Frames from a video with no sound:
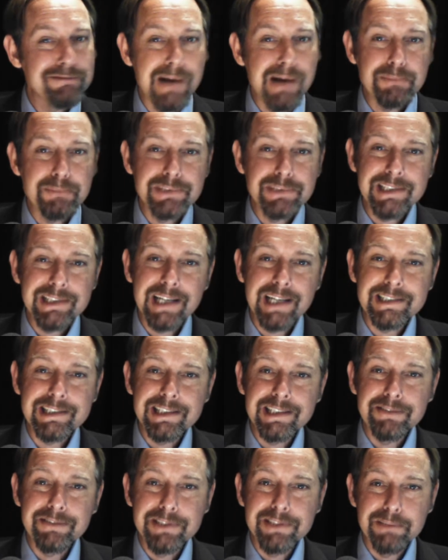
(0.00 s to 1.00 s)

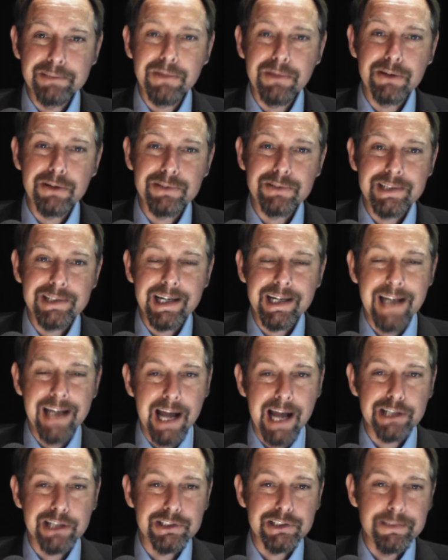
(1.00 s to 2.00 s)
representative democracy
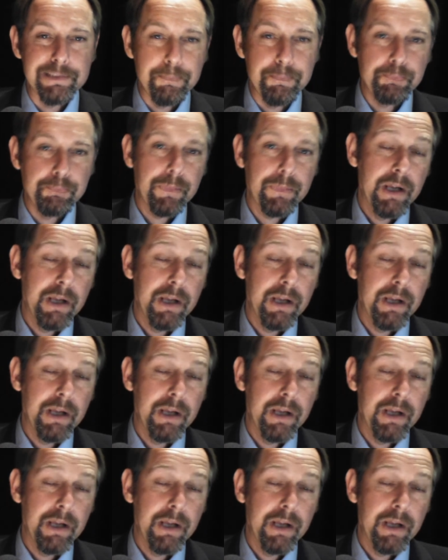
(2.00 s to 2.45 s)
in action.